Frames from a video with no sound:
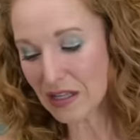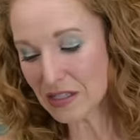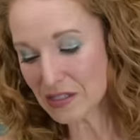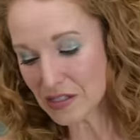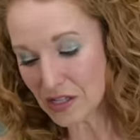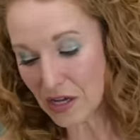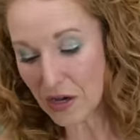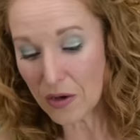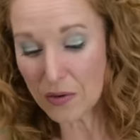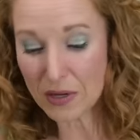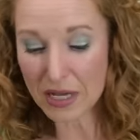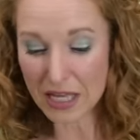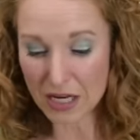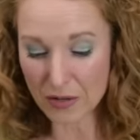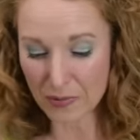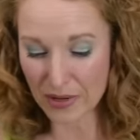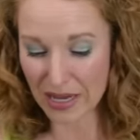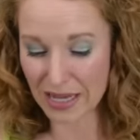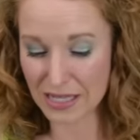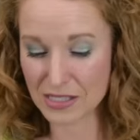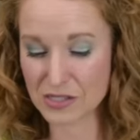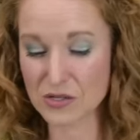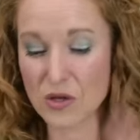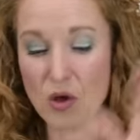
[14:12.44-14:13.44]
So
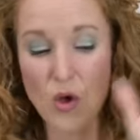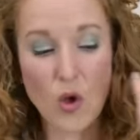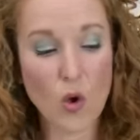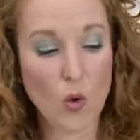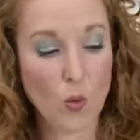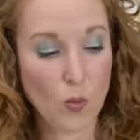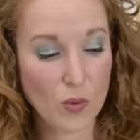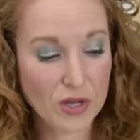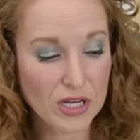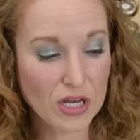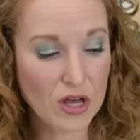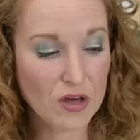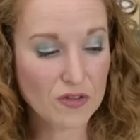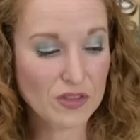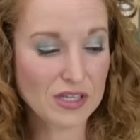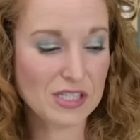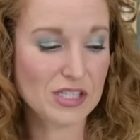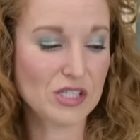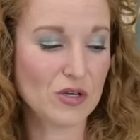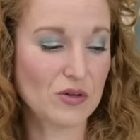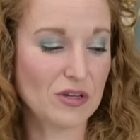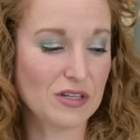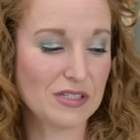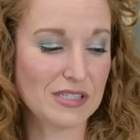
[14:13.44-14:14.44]
anyways, we know these
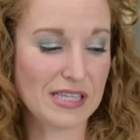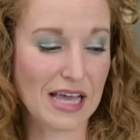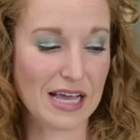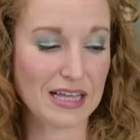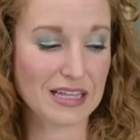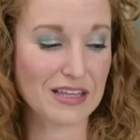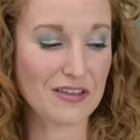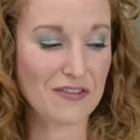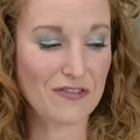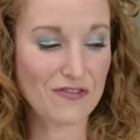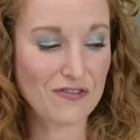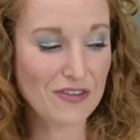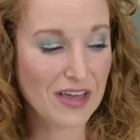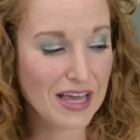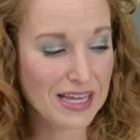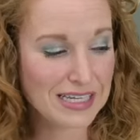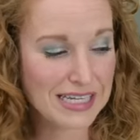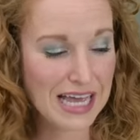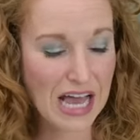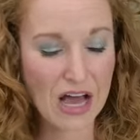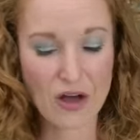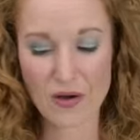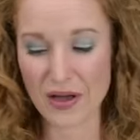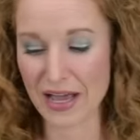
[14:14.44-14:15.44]
don't exactly fit
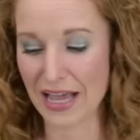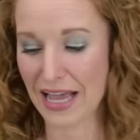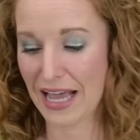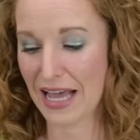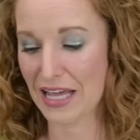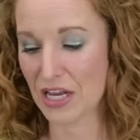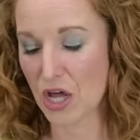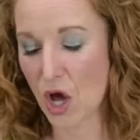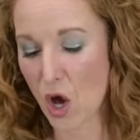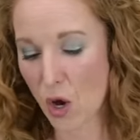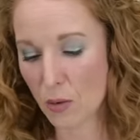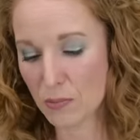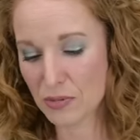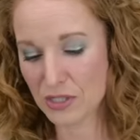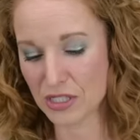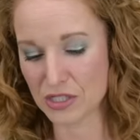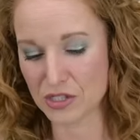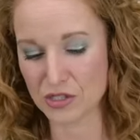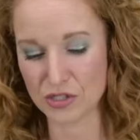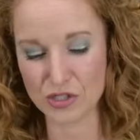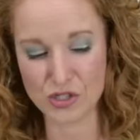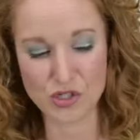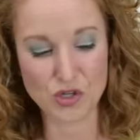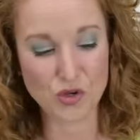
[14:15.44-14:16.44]
how I had hoped because
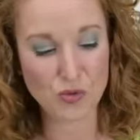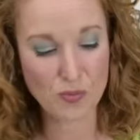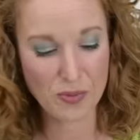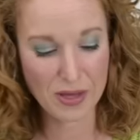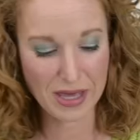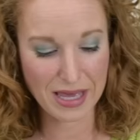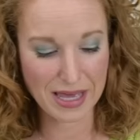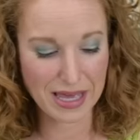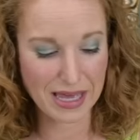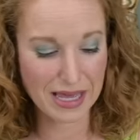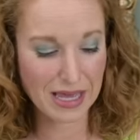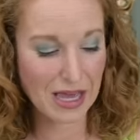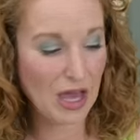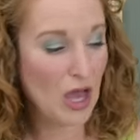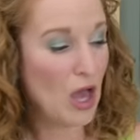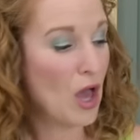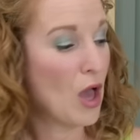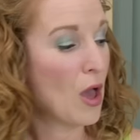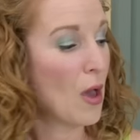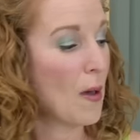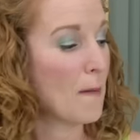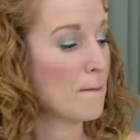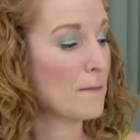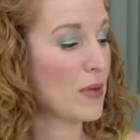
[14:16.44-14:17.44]
they're too big,
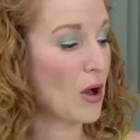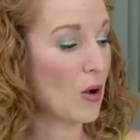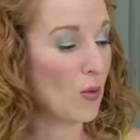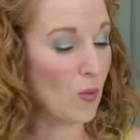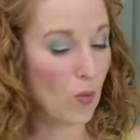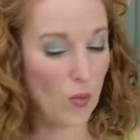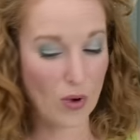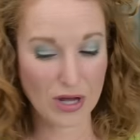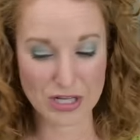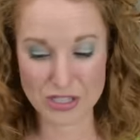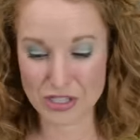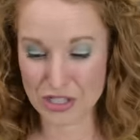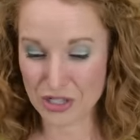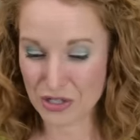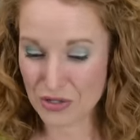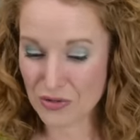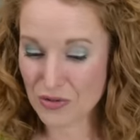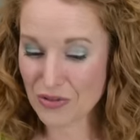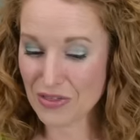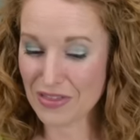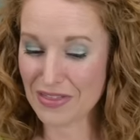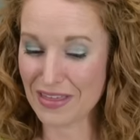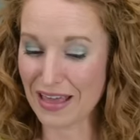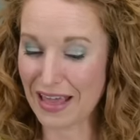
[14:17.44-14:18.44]
but what do
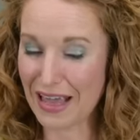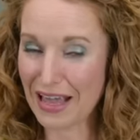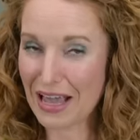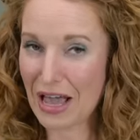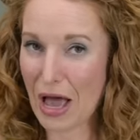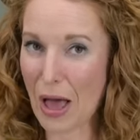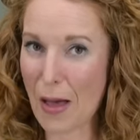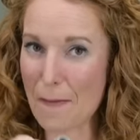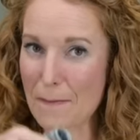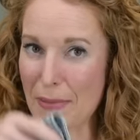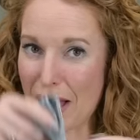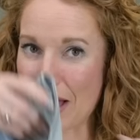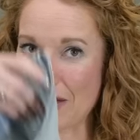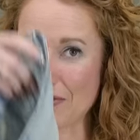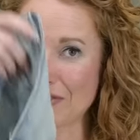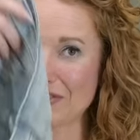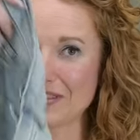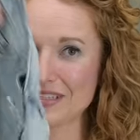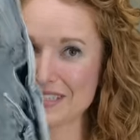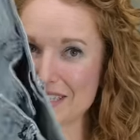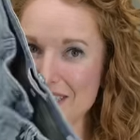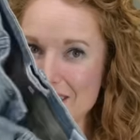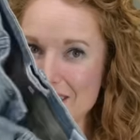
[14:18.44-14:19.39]
you think about the